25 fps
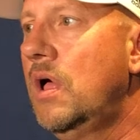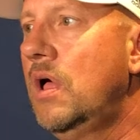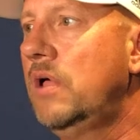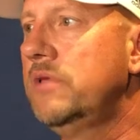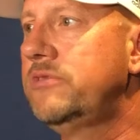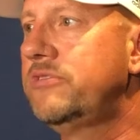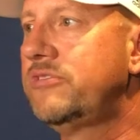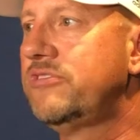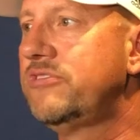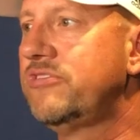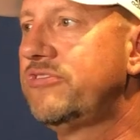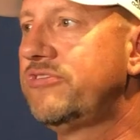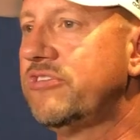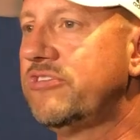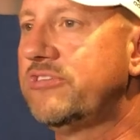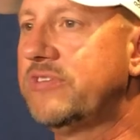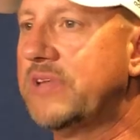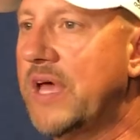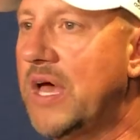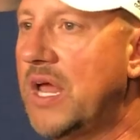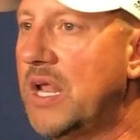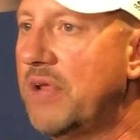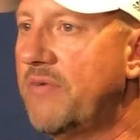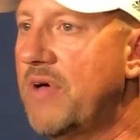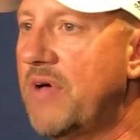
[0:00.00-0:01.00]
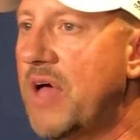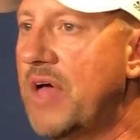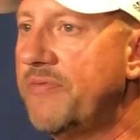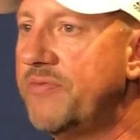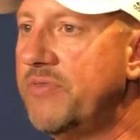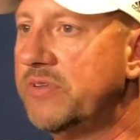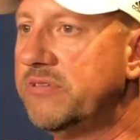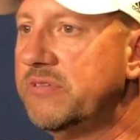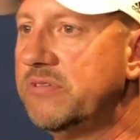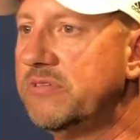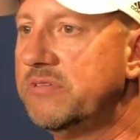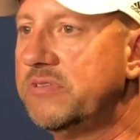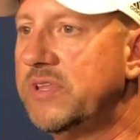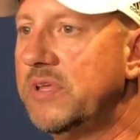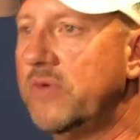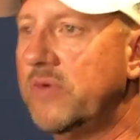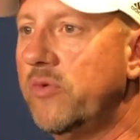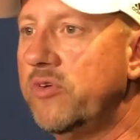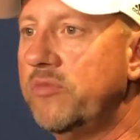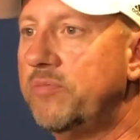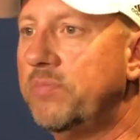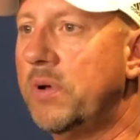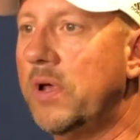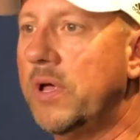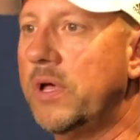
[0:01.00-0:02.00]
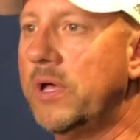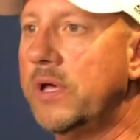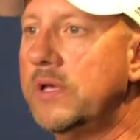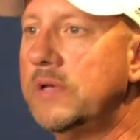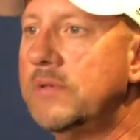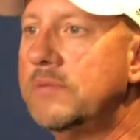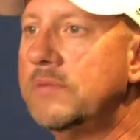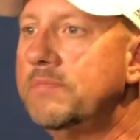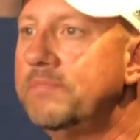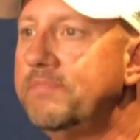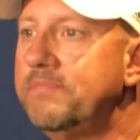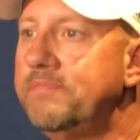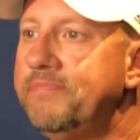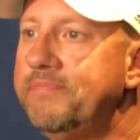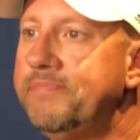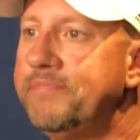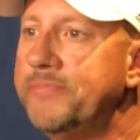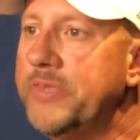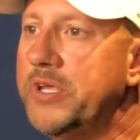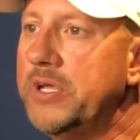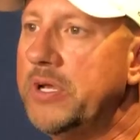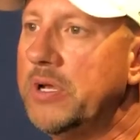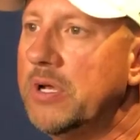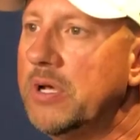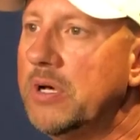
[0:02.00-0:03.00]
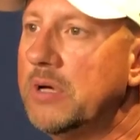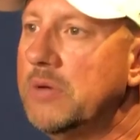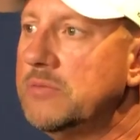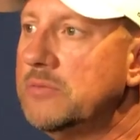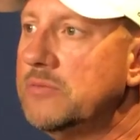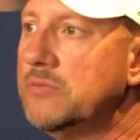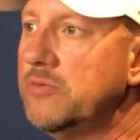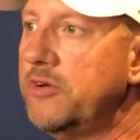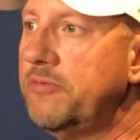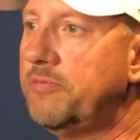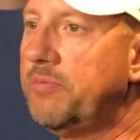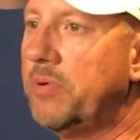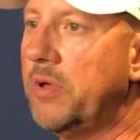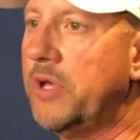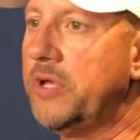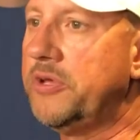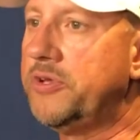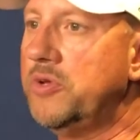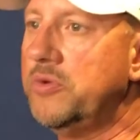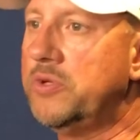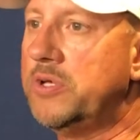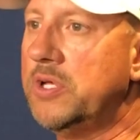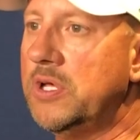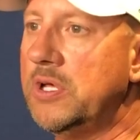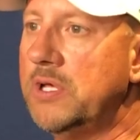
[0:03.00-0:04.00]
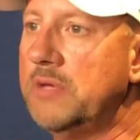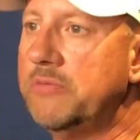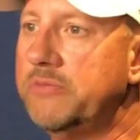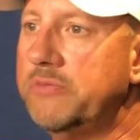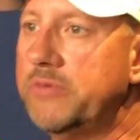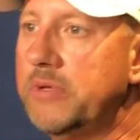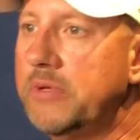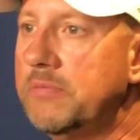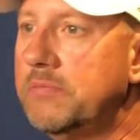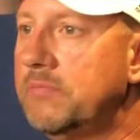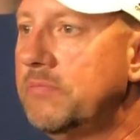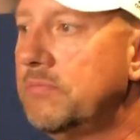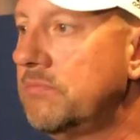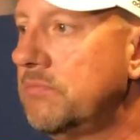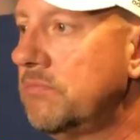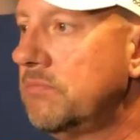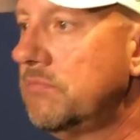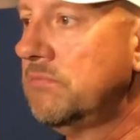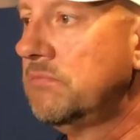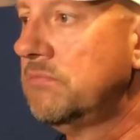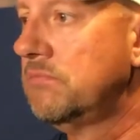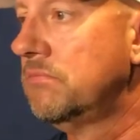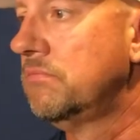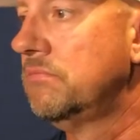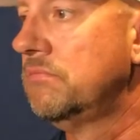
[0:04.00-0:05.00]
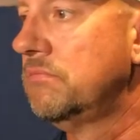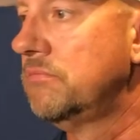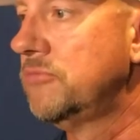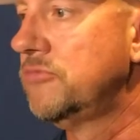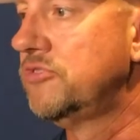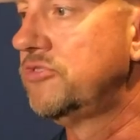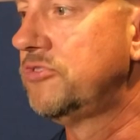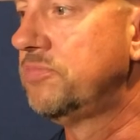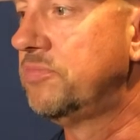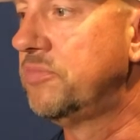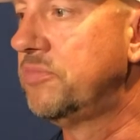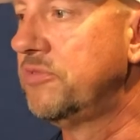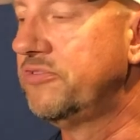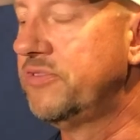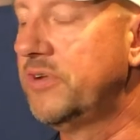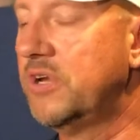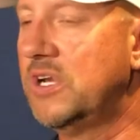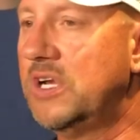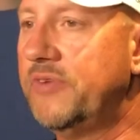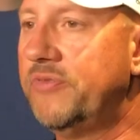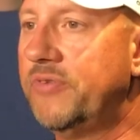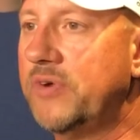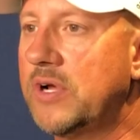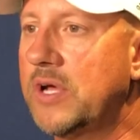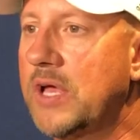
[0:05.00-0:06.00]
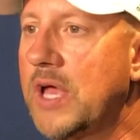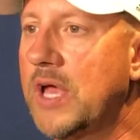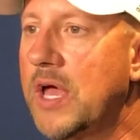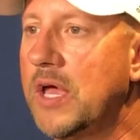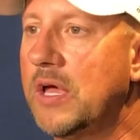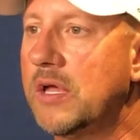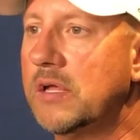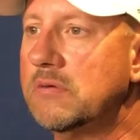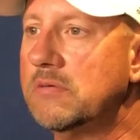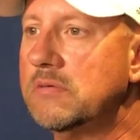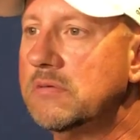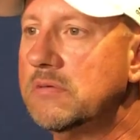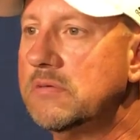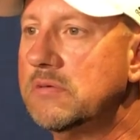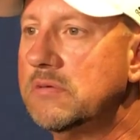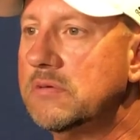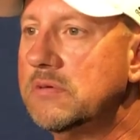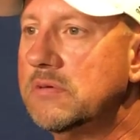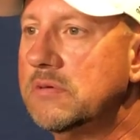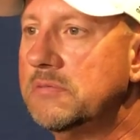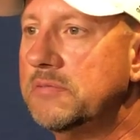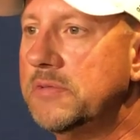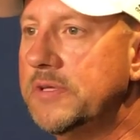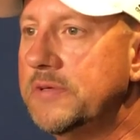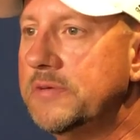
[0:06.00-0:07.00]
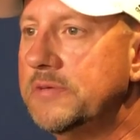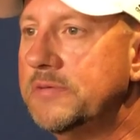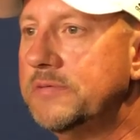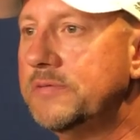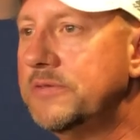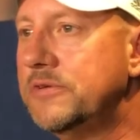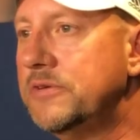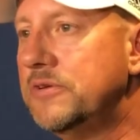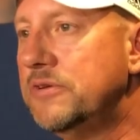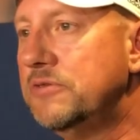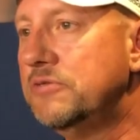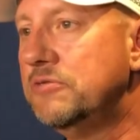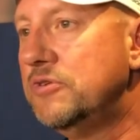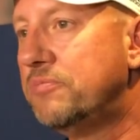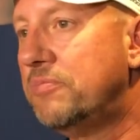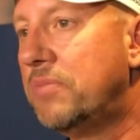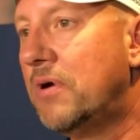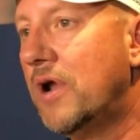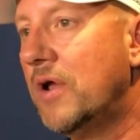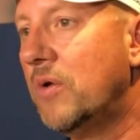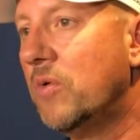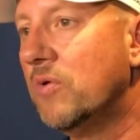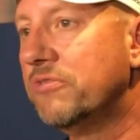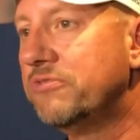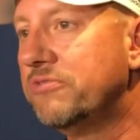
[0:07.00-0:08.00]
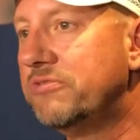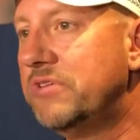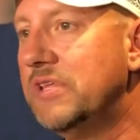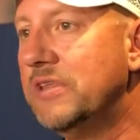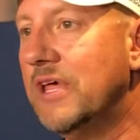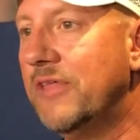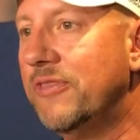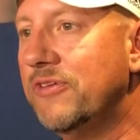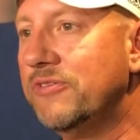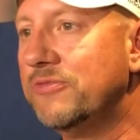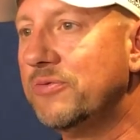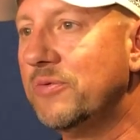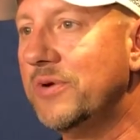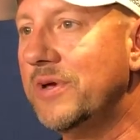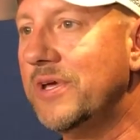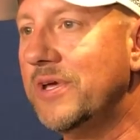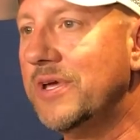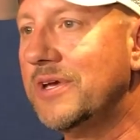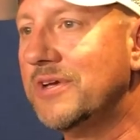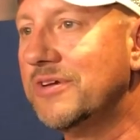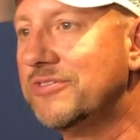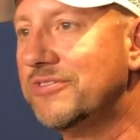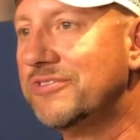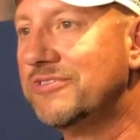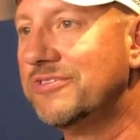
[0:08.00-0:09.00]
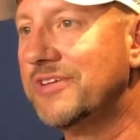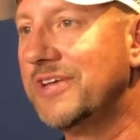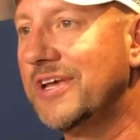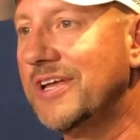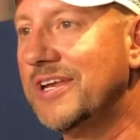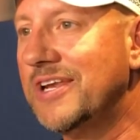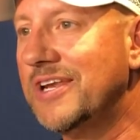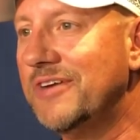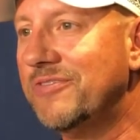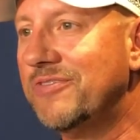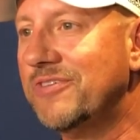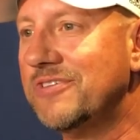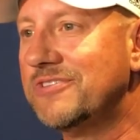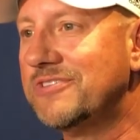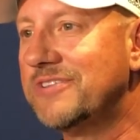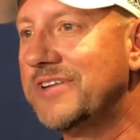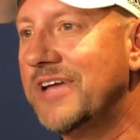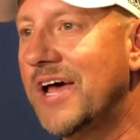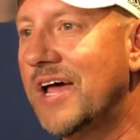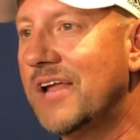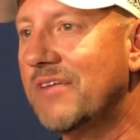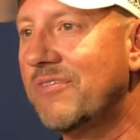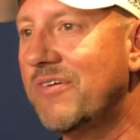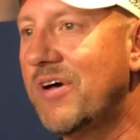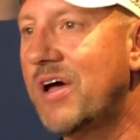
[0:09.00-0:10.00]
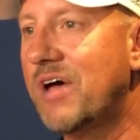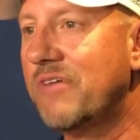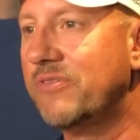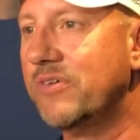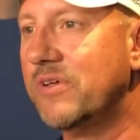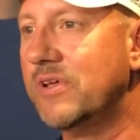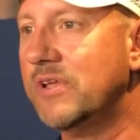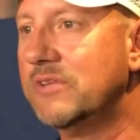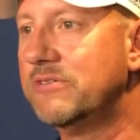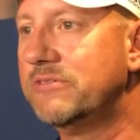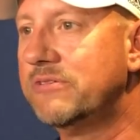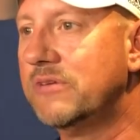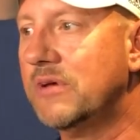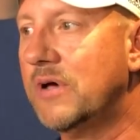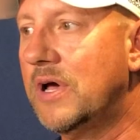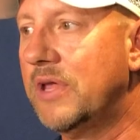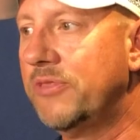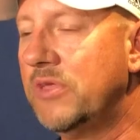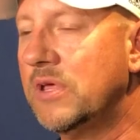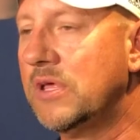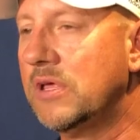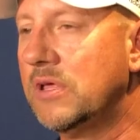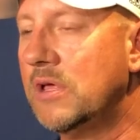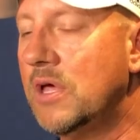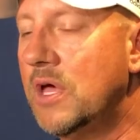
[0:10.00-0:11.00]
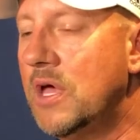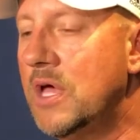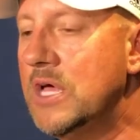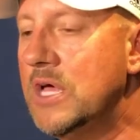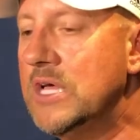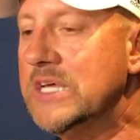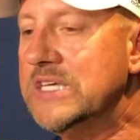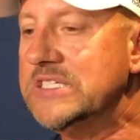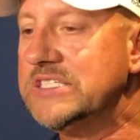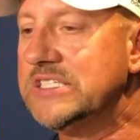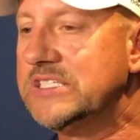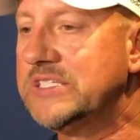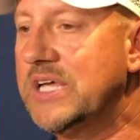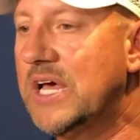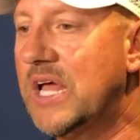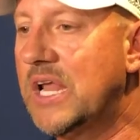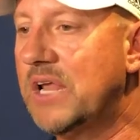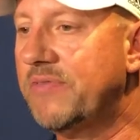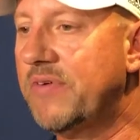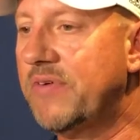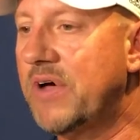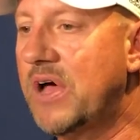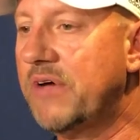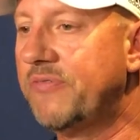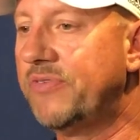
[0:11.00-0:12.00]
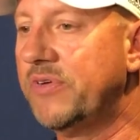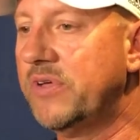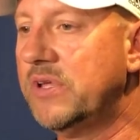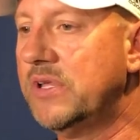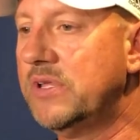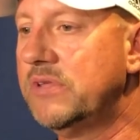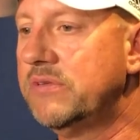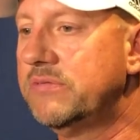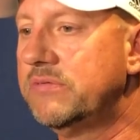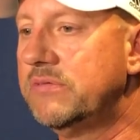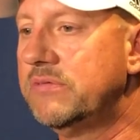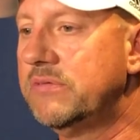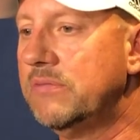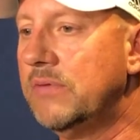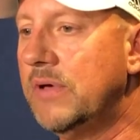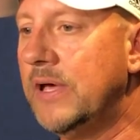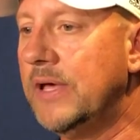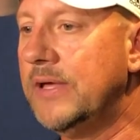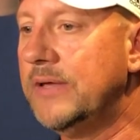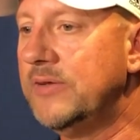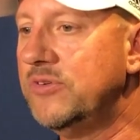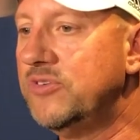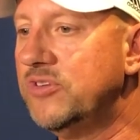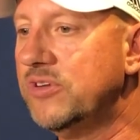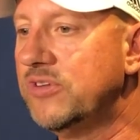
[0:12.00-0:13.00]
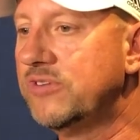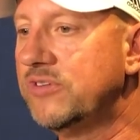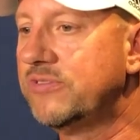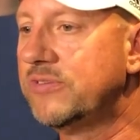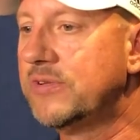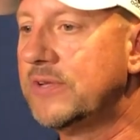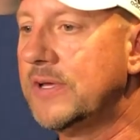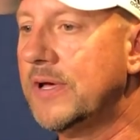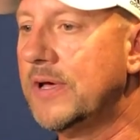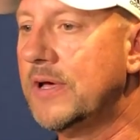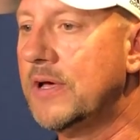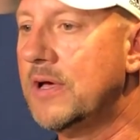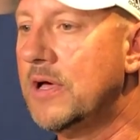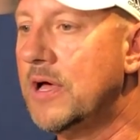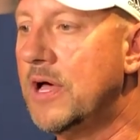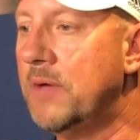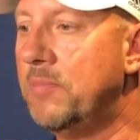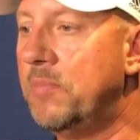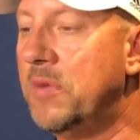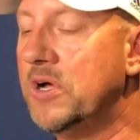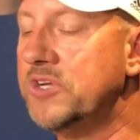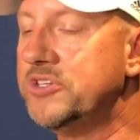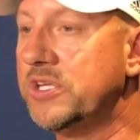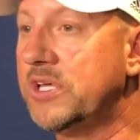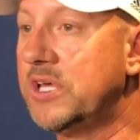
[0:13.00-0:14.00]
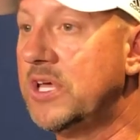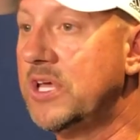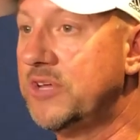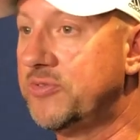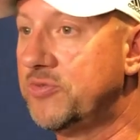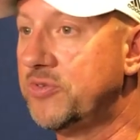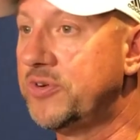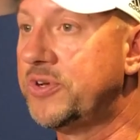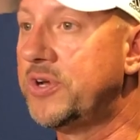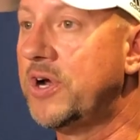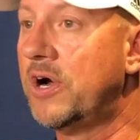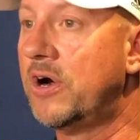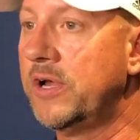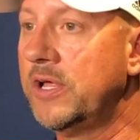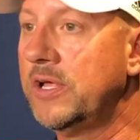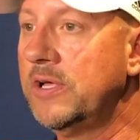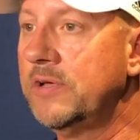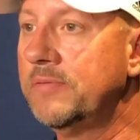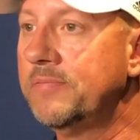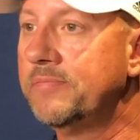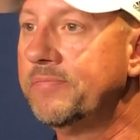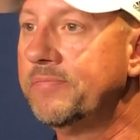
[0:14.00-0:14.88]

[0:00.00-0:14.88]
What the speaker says: It's just the style of offenses that we play. You know, we play two teams that present a different kind. I mean, you probably won't see that this week because you're seeing a different style of offense. So I think style of offense and just a bunch of kids returning.